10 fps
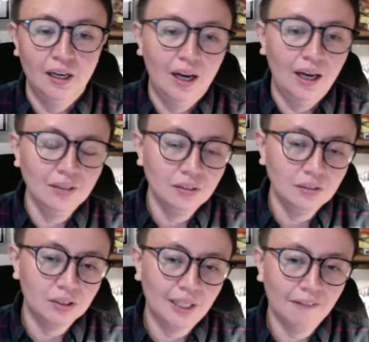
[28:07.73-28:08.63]
How do you
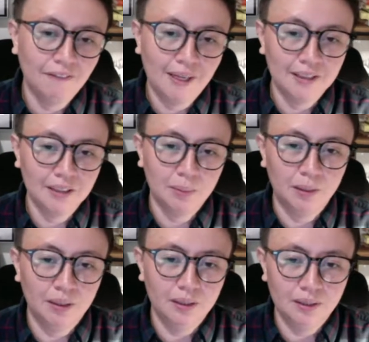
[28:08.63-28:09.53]
stay
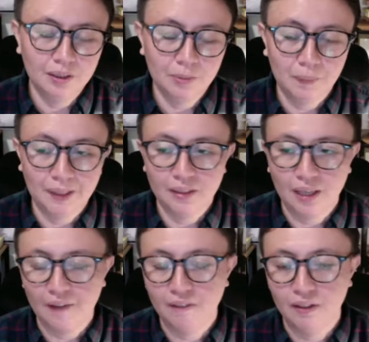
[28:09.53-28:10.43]
flexible despite
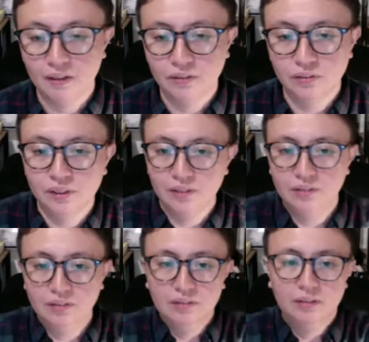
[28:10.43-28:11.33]
having a routine?